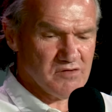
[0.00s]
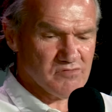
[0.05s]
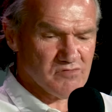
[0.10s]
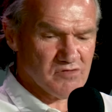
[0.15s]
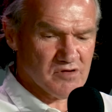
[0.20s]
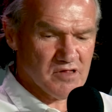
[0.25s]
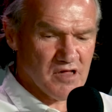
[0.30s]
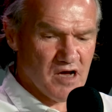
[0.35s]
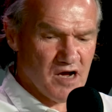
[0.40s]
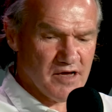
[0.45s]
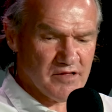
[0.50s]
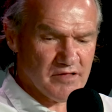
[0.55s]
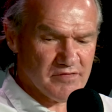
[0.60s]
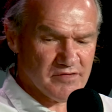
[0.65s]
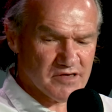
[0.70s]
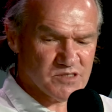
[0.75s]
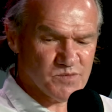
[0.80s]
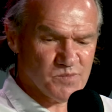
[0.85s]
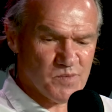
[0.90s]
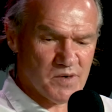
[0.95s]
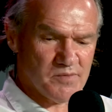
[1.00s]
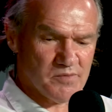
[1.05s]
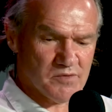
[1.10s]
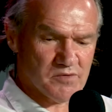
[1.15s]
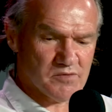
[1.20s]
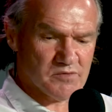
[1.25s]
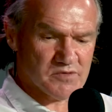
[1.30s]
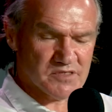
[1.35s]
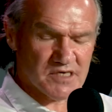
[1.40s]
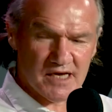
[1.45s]
reliant on these people
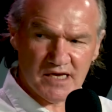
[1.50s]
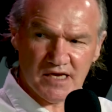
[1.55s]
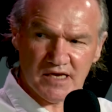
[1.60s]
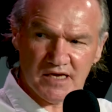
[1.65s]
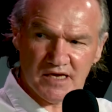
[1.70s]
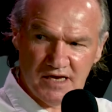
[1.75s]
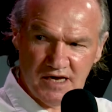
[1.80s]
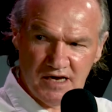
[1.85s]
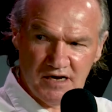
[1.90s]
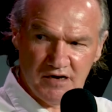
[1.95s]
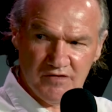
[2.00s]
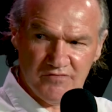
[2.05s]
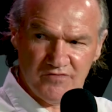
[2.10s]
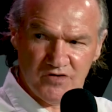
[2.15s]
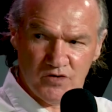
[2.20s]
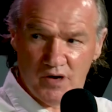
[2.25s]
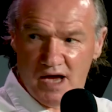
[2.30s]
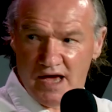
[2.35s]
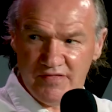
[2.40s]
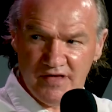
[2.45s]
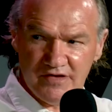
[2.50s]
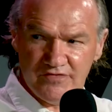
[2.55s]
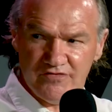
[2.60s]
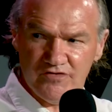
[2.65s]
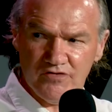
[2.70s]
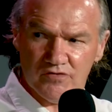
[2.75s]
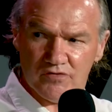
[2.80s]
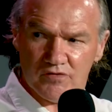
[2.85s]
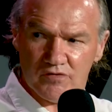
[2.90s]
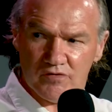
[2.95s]
taking care of you, and they
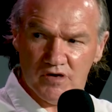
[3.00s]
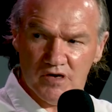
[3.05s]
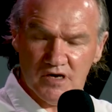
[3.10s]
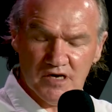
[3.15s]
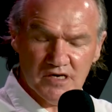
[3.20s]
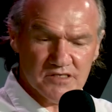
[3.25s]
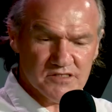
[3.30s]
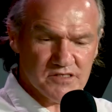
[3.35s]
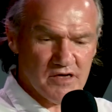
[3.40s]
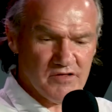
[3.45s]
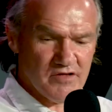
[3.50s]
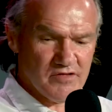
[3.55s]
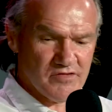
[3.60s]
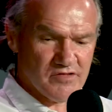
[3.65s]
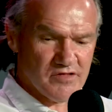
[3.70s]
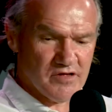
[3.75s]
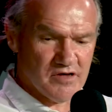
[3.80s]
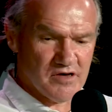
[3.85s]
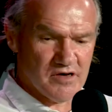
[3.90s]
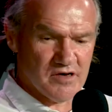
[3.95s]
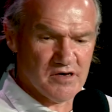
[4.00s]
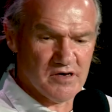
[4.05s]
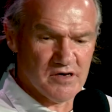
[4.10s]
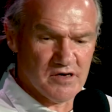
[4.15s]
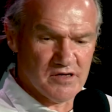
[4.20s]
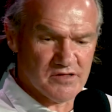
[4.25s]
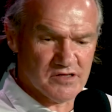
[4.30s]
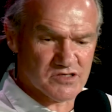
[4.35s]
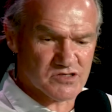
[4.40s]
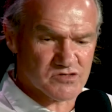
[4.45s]
do. So that the,
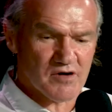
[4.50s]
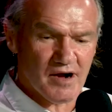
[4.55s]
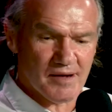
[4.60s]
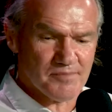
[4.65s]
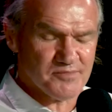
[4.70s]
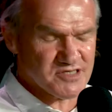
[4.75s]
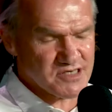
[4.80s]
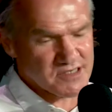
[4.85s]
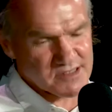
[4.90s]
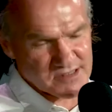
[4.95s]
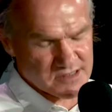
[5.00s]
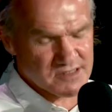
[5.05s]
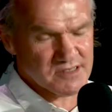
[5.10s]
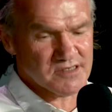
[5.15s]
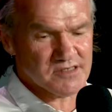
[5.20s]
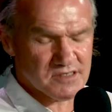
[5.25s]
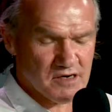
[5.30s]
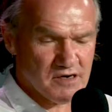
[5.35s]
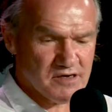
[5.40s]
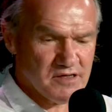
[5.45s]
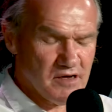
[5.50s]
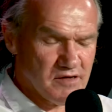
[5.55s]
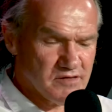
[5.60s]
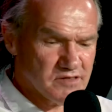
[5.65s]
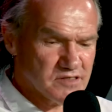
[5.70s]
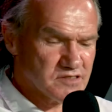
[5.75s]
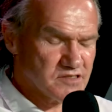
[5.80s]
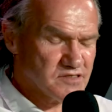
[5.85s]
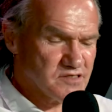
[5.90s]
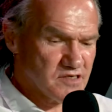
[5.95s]
the scrub sisters, and I know
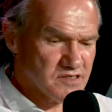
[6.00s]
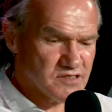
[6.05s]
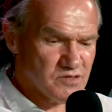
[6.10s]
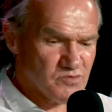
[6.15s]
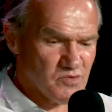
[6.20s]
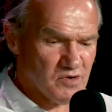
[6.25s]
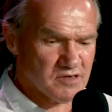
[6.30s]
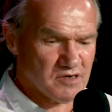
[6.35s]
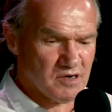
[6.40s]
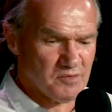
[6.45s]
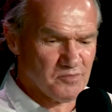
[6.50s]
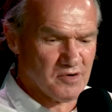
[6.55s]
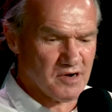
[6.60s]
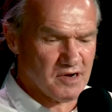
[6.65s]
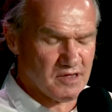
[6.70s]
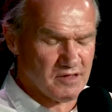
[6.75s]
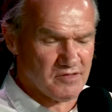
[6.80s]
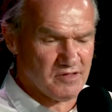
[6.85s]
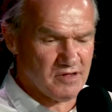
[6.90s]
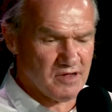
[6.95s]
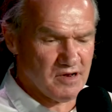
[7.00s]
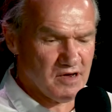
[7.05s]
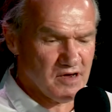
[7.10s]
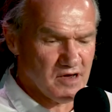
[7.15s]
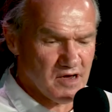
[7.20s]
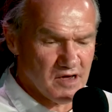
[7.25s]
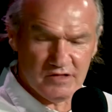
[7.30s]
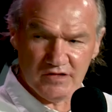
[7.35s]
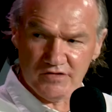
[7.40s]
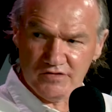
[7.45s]
this because I used to work in operating theatre,
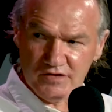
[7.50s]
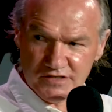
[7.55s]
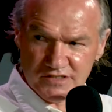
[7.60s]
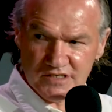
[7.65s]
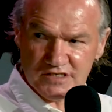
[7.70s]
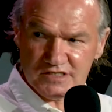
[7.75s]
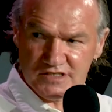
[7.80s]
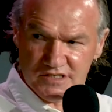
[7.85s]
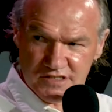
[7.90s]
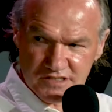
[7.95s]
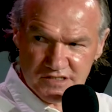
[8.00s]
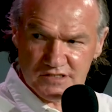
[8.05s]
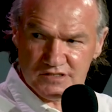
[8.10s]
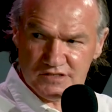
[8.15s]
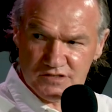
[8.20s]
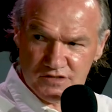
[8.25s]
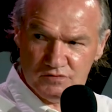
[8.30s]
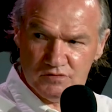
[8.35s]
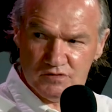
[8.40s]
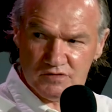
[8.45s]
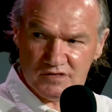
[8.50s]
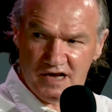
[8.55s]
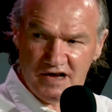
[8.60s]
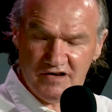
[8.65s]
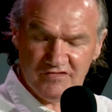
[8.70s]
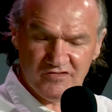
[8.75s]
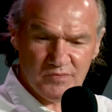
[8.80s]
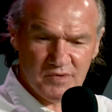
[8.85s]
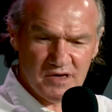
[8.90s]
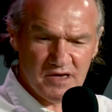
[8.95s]
the nursing sisters who looked
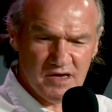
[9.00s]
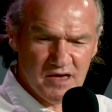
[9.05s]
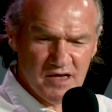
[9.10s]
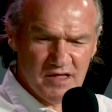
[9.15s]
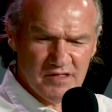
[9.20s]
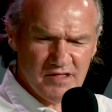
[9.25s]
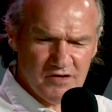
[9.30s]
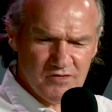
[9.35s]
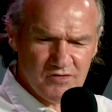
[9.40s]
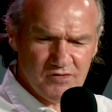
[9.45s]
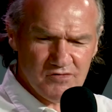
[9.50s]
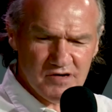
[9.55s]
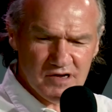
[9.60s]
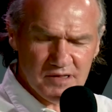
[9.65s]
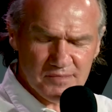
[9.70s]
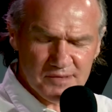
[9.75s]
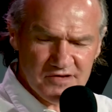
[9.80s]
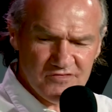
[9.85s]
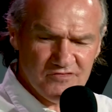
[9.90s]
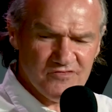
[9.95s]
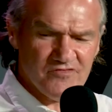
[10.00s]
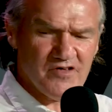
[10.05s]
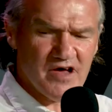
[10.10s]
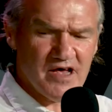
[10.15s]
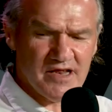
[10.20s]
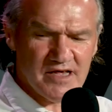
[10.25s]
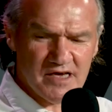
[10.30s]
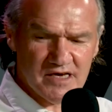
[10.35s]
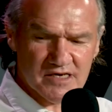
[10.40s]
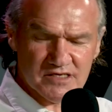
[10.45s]
after me, they're incredibly
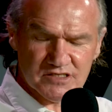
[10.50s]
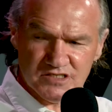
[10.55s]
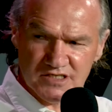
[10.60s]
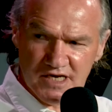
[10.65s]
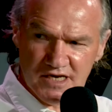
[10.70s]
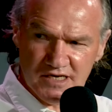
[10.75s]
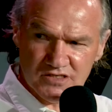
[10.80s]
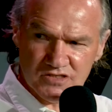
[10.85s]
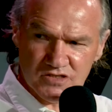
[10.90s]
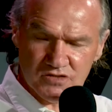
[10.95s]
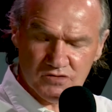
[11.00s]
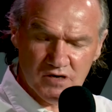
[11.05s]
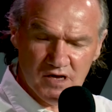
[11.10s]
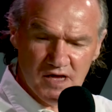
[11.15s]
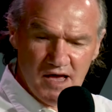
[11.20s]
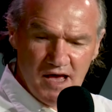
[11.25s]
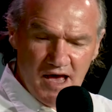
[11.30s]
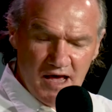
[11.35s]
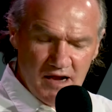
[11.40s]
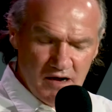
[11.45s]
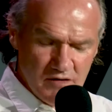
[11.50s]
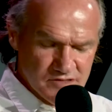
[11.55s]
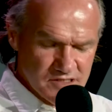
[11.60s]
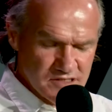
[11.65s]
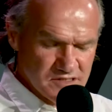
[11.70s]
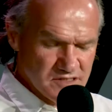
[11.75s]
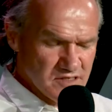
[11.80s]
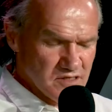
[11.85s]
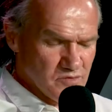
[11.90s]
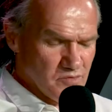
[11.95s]
funny and gentle. And I was
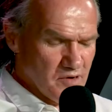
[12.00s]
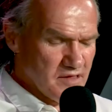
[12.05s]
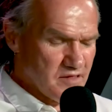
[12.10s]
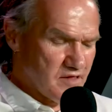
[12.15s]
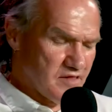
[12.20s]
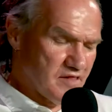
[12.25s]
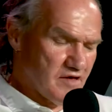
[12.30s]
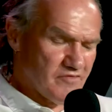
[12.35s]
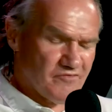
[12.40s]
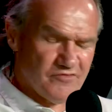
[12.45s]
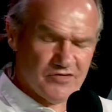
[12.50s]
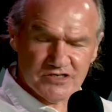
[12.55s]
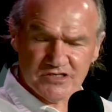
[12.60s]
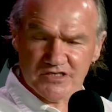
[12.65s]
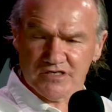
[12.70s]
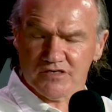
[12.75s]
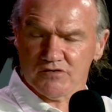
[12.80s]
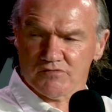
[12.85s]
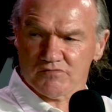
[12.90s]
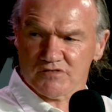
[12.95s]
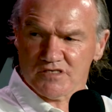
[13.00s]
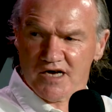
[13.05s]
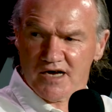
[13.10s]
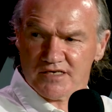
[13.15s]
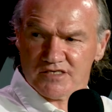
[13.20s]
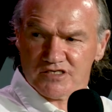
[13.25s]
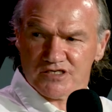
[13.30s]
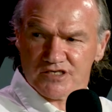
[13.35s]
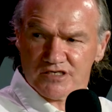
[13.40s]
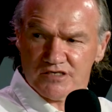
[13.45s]
interested in the way that their physical
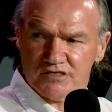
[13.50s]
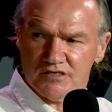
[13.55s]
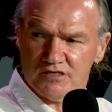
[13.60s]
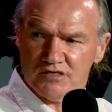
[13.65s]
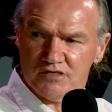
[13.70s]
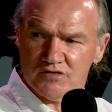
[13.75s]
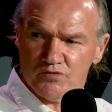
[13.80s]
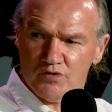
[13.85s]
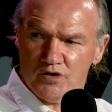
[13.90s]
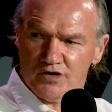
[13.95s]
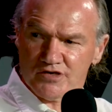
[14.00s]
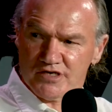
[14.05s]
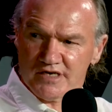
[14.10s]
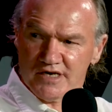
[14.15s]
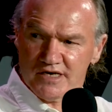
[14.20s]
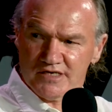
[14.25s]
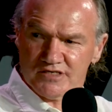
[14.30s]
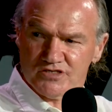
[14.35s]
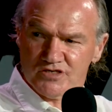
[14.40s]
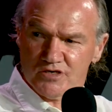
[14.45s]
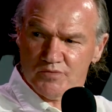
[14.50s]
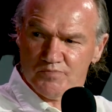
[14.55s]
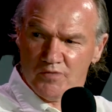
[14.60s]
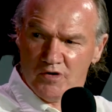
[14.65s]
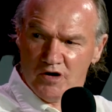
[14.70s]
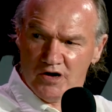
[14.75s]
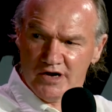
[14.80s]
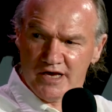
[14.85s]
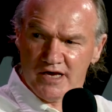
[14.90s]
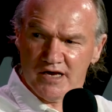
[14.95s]
touch worked against your
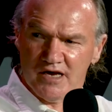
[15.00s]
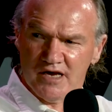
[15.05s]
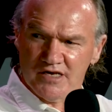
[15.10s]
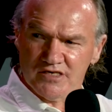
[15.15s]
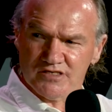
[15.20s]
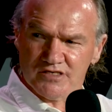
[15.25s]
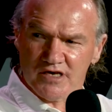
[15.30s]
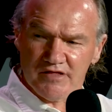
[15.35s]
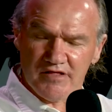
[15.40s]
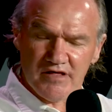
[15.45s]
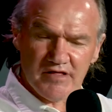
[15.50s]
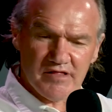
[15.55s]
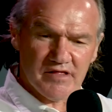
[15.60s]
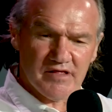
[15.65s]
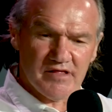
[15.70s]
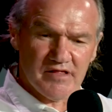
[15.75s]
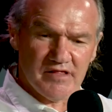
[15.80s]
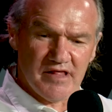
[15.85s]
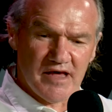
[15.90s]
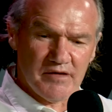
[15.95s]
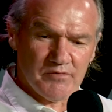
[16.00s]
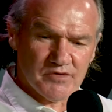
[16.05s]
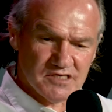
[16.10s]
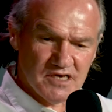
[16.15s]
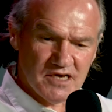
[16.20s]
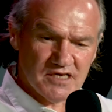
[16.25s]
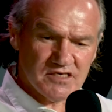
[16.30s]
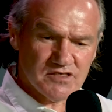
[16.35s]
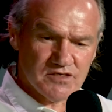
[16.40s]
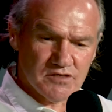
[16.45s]
body, so that they would
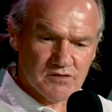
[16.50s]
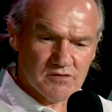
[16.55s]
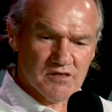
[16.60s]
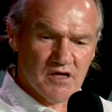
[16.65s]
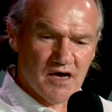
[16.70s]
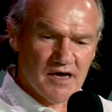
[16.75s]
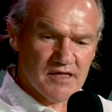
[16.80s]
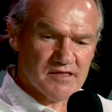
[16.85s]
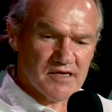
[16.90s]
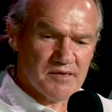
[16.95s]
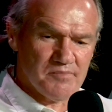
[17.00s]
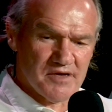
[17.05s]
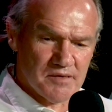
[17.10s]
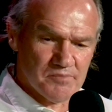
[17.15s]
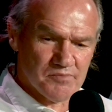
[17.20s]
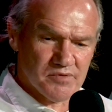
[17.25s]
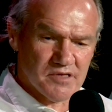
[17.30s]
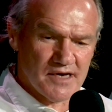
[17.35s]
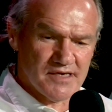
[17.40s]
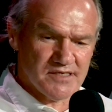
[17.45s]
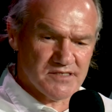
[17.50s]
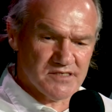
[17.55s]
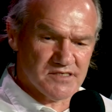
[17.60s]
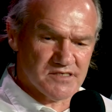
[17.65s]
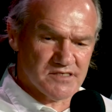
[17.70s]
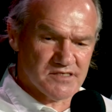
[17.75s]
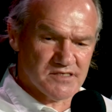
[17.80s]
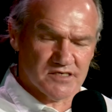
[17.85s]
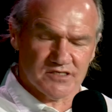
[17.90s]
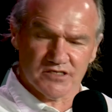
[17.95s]
touch you lightly but in
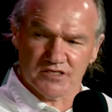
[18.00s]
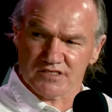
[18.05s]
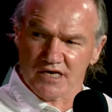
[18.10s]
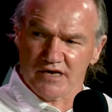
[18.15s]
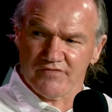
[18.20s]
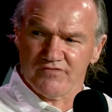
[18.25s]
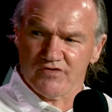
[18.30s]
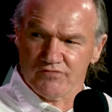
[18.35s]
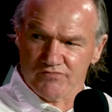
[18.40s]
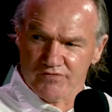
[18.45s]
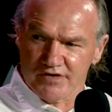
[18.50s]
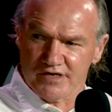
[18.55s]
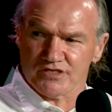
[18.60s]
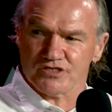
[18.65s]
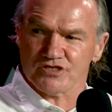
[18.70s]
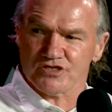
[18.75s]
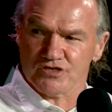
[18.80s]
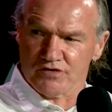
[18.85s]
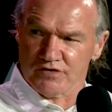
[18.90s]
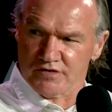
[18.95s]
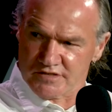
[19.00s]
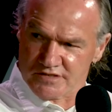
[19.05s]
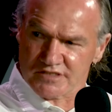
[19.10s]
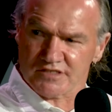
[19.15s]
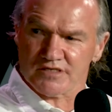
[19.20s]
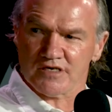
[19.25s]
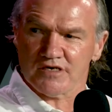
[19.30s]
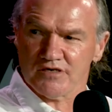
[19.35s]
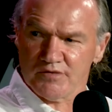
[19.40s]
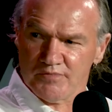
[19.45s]
places that just gave you
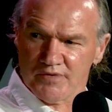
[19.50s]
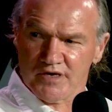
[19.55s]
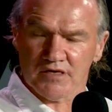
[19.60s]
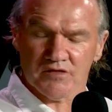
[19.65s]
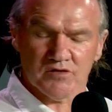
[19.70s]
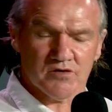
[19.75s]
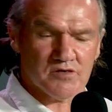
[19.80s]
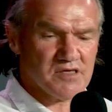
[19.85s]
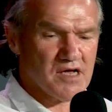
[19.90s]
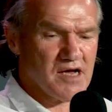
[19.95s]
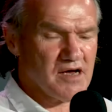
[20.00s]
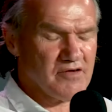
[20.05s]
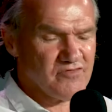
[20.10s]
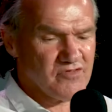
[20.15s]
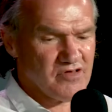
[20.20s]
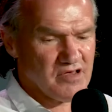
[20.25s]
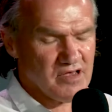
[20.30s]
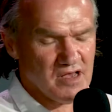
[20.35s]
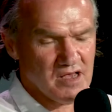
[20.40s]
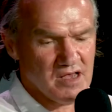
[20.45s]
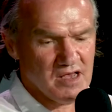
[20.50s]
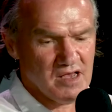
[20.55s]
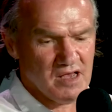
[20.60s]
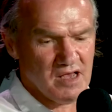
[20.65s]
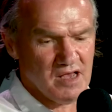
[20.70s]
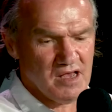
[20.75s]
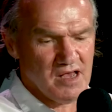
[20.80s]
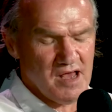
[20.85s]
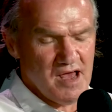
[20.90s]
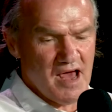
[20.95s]
reassurance that you're being looked after.
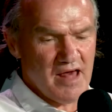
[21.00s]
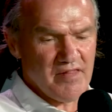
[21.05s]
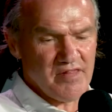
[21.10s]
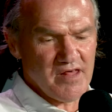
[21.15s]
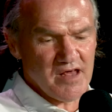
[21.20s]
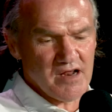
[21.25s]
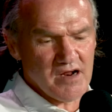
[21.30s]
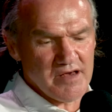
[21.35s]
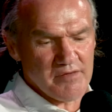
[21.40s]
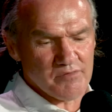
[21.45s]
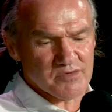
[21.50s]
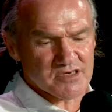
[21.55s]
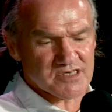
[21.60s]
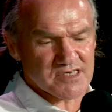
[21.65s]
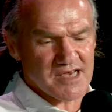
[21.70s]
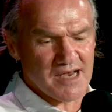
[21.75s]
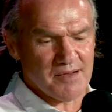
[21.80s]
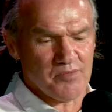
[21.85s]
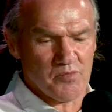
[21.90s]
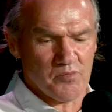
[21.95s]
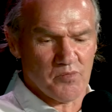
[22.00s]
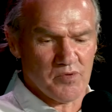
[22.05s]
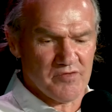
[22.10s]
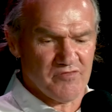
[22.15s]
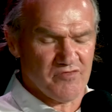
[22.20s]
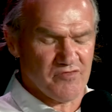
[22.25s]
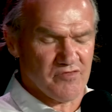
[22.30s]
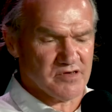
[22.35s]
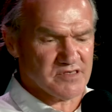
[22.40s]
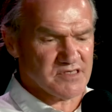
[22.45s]
And then it was coupled
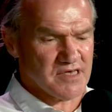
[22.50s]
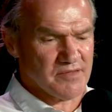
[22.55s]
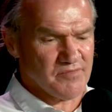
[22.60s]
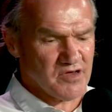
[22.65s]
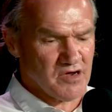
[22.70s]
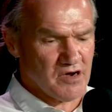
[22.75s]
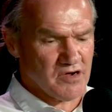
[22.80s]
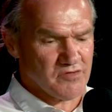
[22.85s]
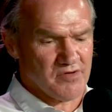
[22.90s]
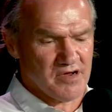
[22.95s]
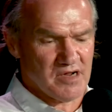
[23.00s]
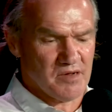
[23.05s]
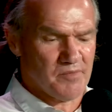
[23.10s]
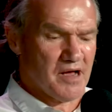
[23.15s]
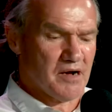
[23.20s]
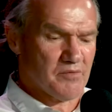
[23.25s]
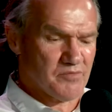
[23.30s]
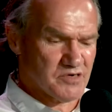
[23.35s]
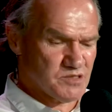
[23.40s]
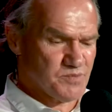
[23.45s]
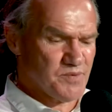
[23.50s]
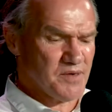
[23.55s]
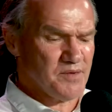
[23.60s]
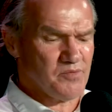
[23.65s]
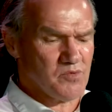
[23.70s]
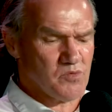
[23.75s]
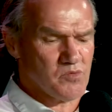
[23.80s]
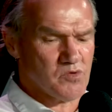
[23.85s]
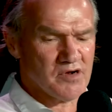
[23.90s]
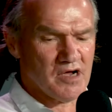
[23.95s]
with something I'd read about, which
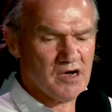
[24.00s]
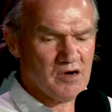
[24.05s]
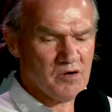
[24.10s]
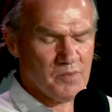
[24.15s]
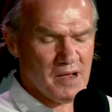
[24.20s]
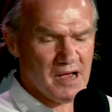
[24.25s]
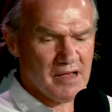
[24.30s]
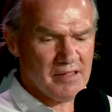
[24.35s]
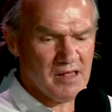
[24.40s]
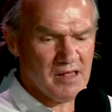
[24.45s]
people will know about,